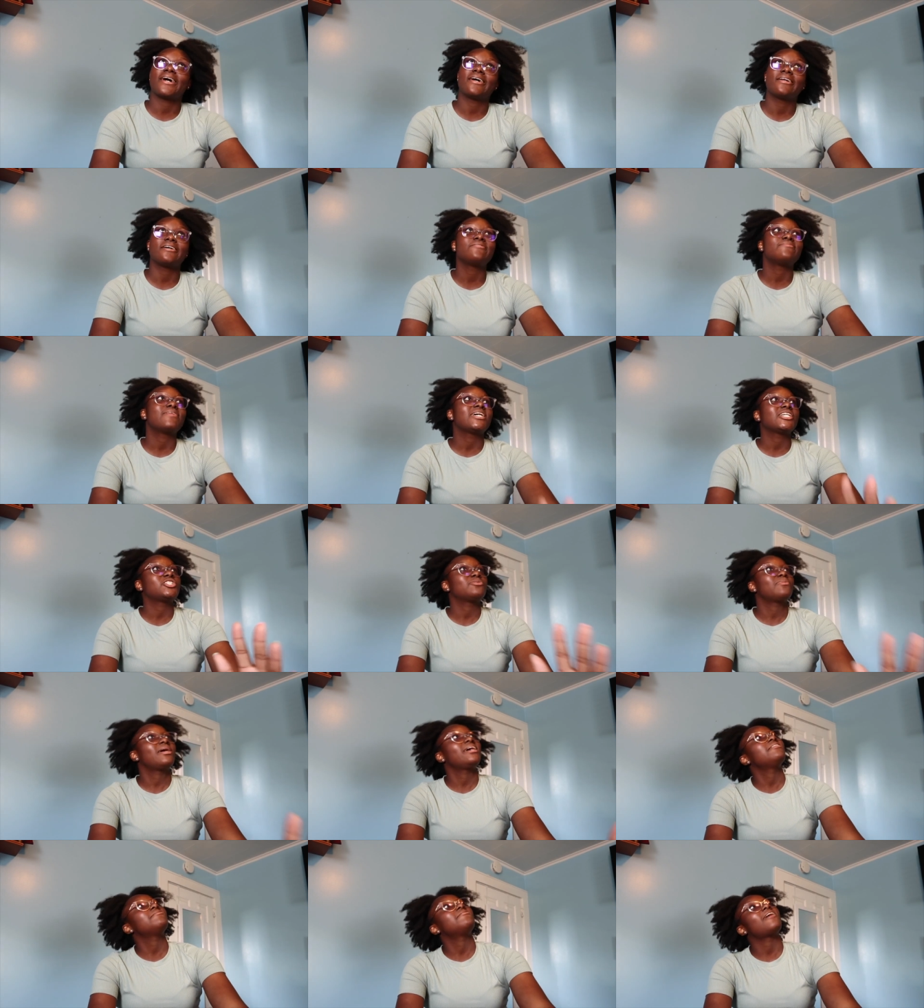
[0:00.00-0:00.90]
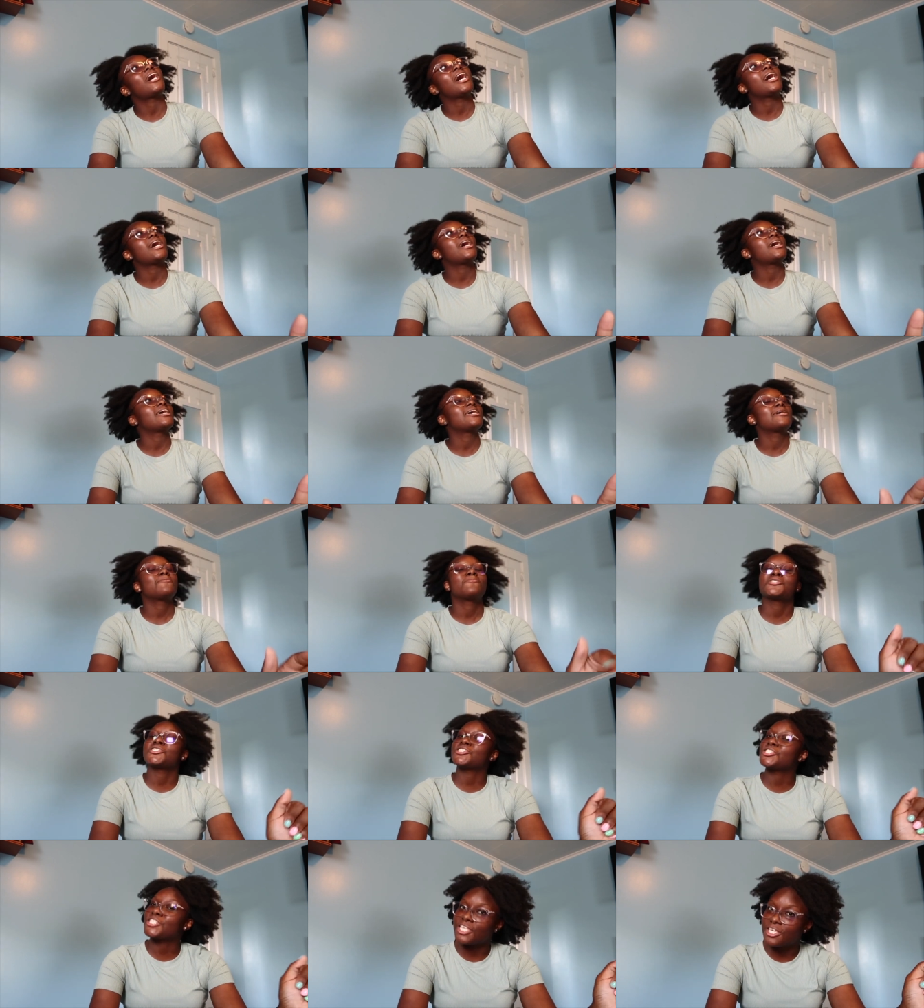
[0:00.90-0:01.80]
kind of match my vibe,
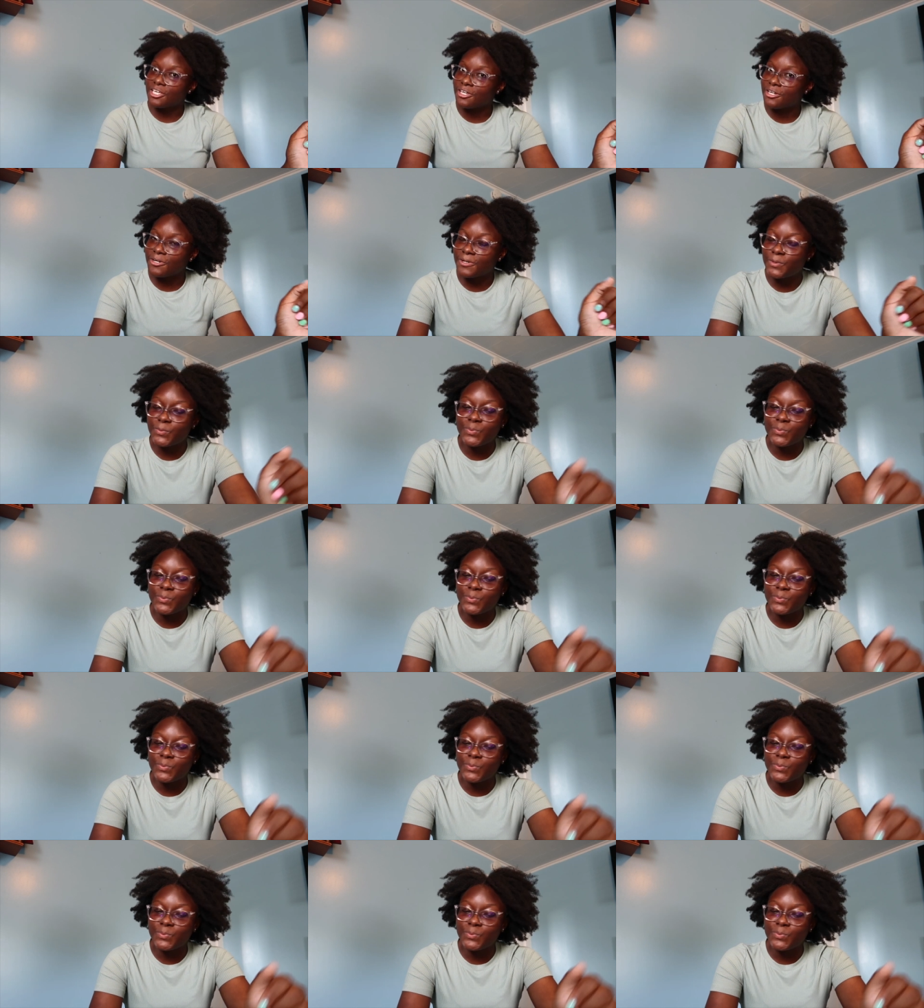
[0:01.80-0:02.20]
which is cute.